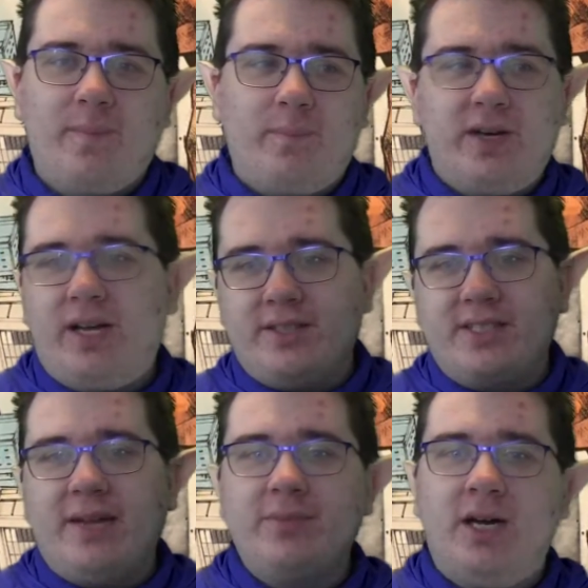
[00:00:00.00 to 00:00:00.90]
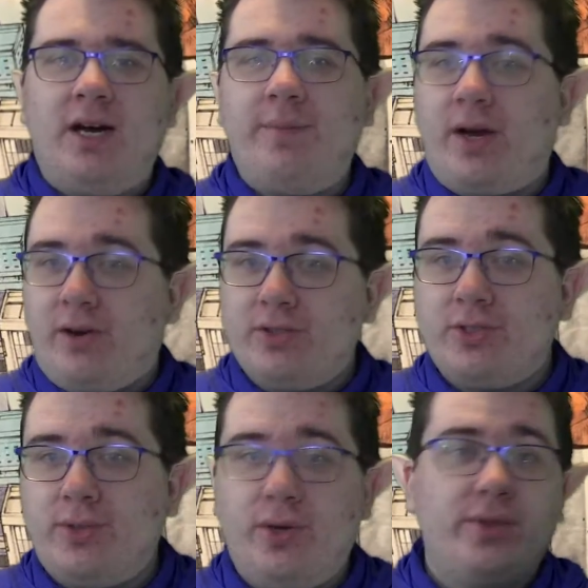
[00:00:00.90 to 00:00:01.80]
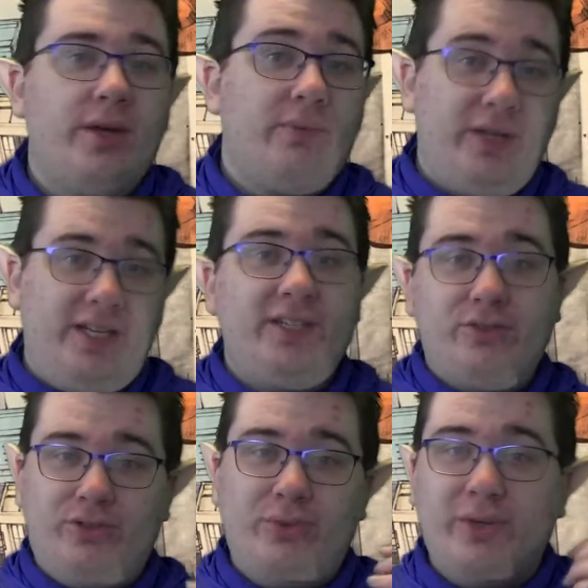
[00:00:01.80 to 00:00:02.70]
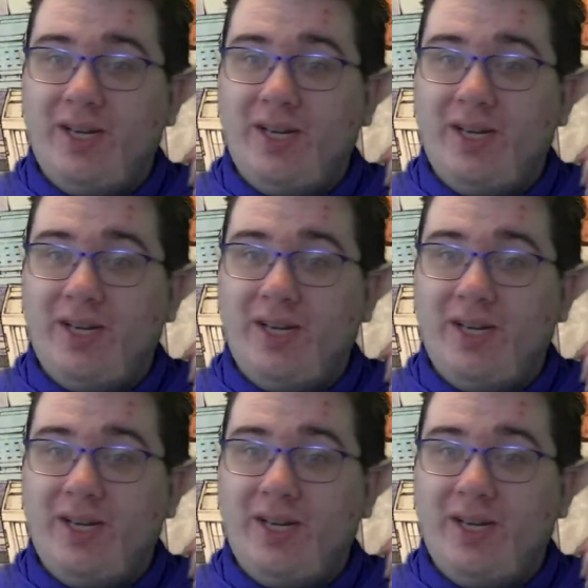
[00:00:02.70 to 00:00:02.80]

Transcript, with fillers: But at the same time, I also know that we need to